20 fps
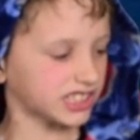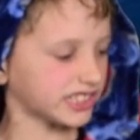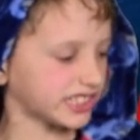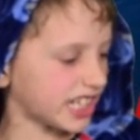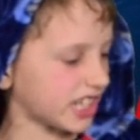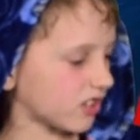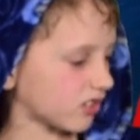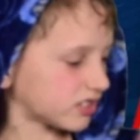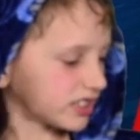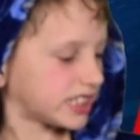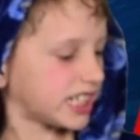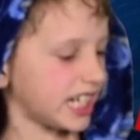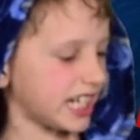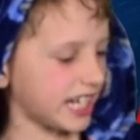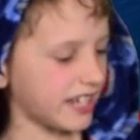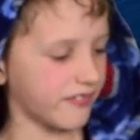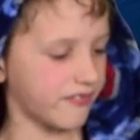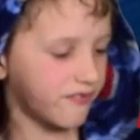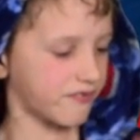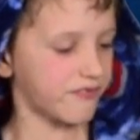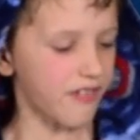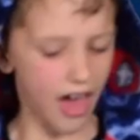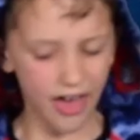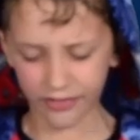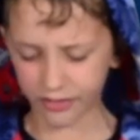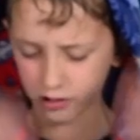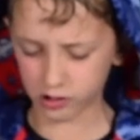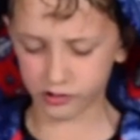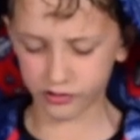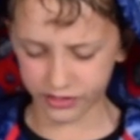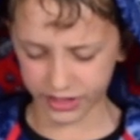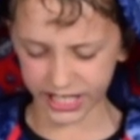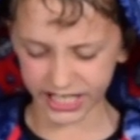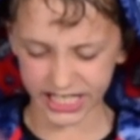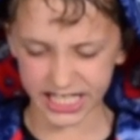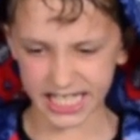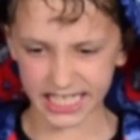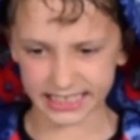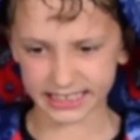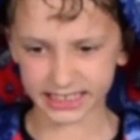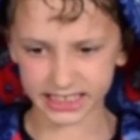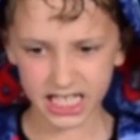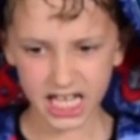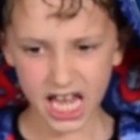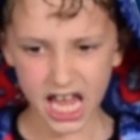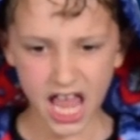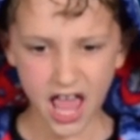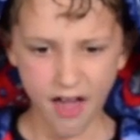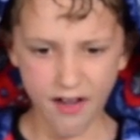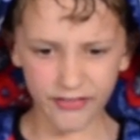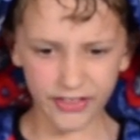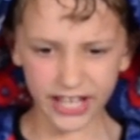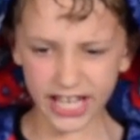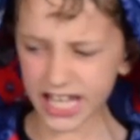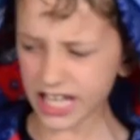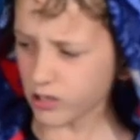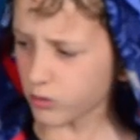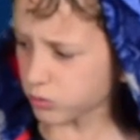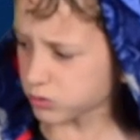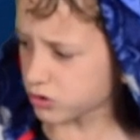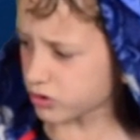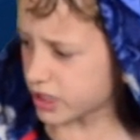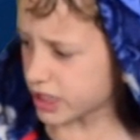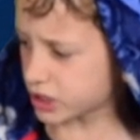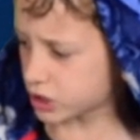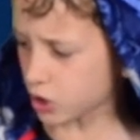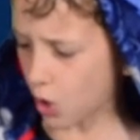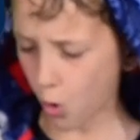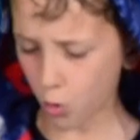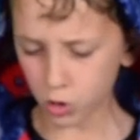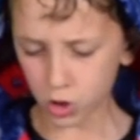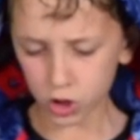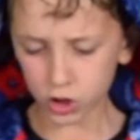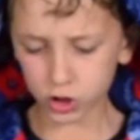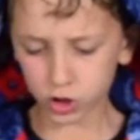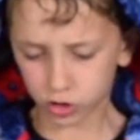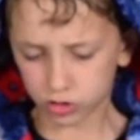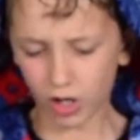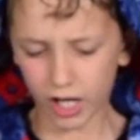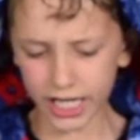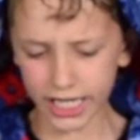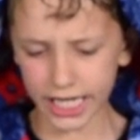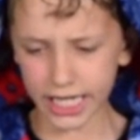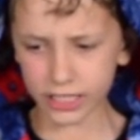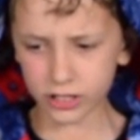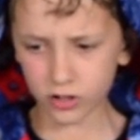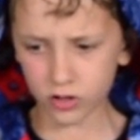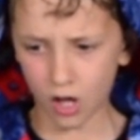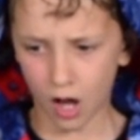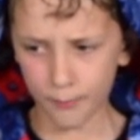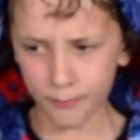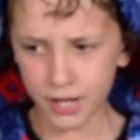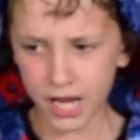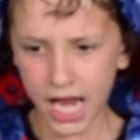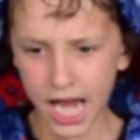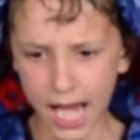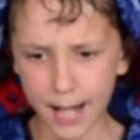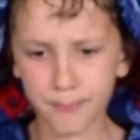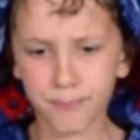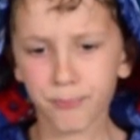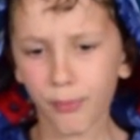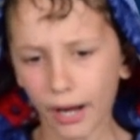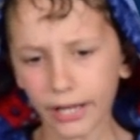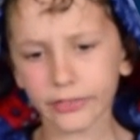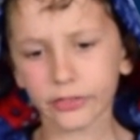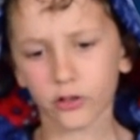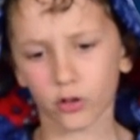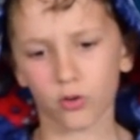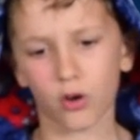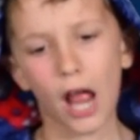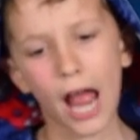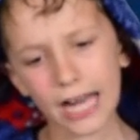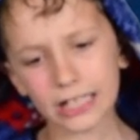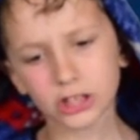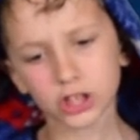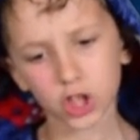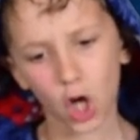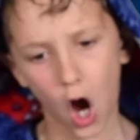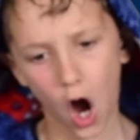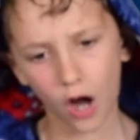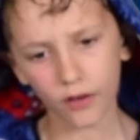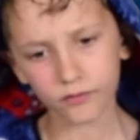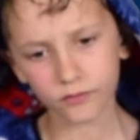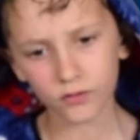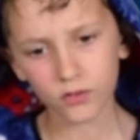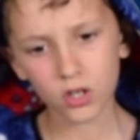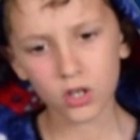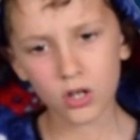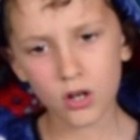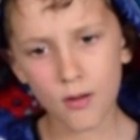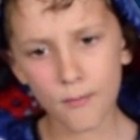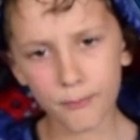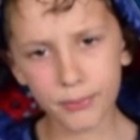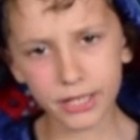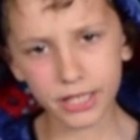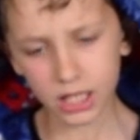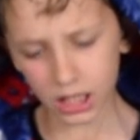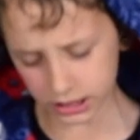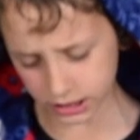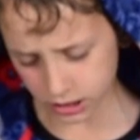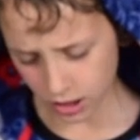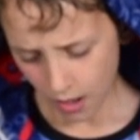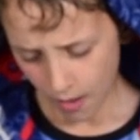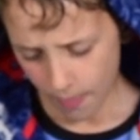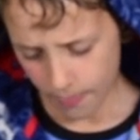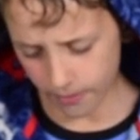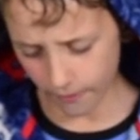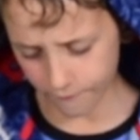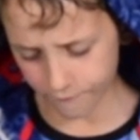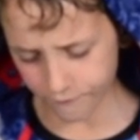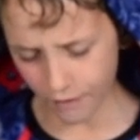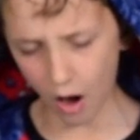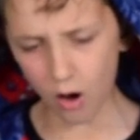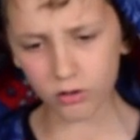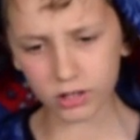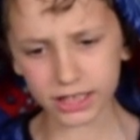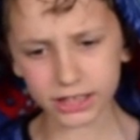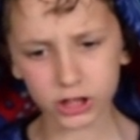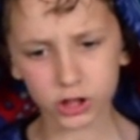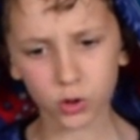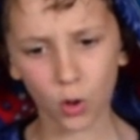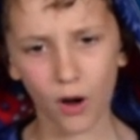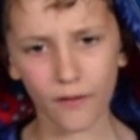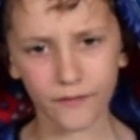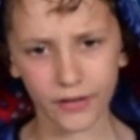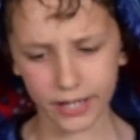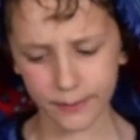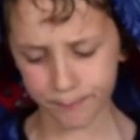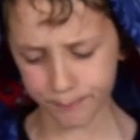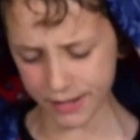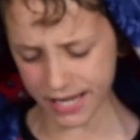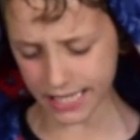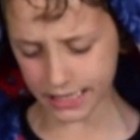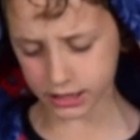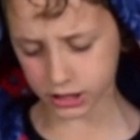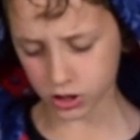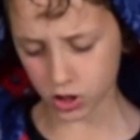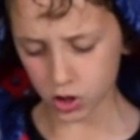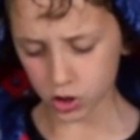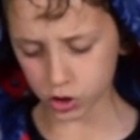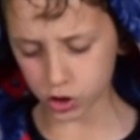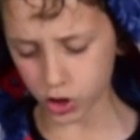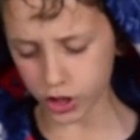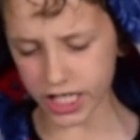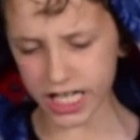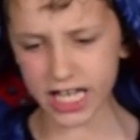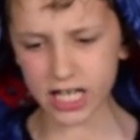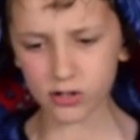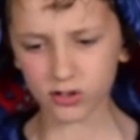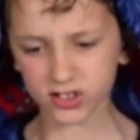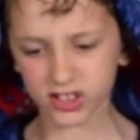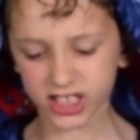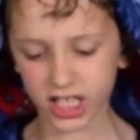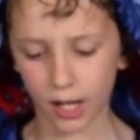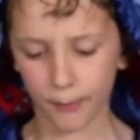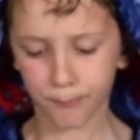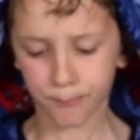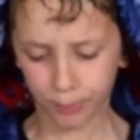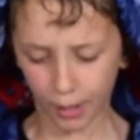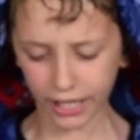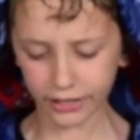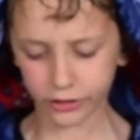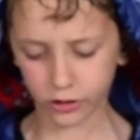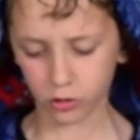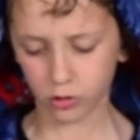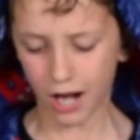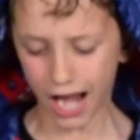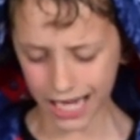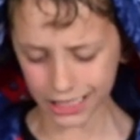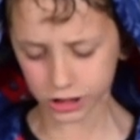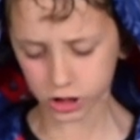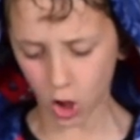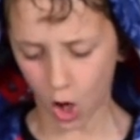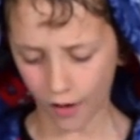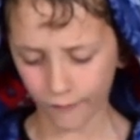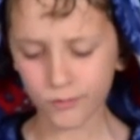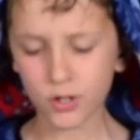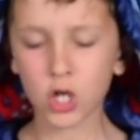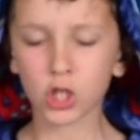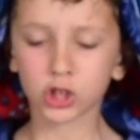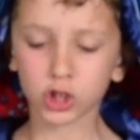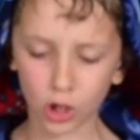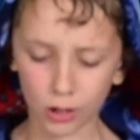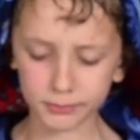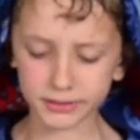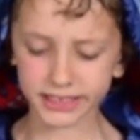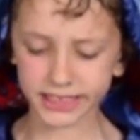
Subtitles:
little teeny feather thingies. And the Eagles will just go straight into them and bite their heads off. Because the Falcons don't have any beaks. So the Eagles are going to bite their heads off. So I'm